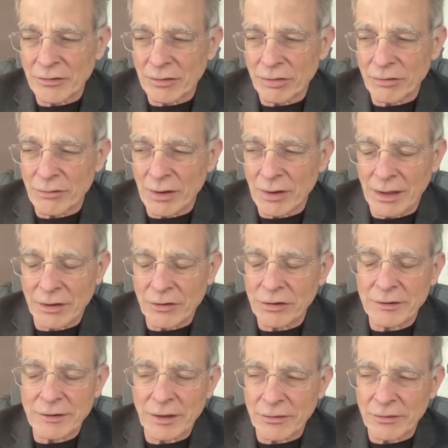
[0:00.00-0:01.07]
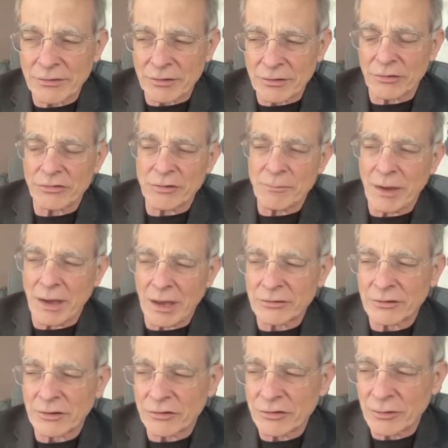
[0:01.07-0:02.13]
threw out, I couldn't tell this until she passed
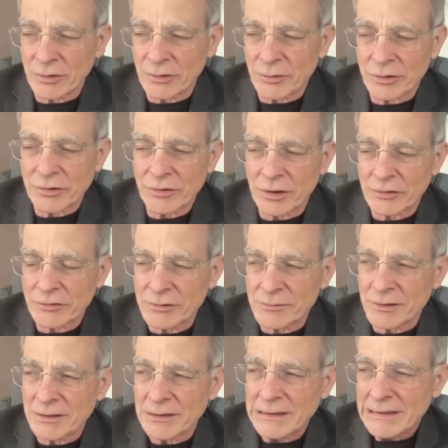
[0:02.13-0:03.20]
because it would have crushed her, but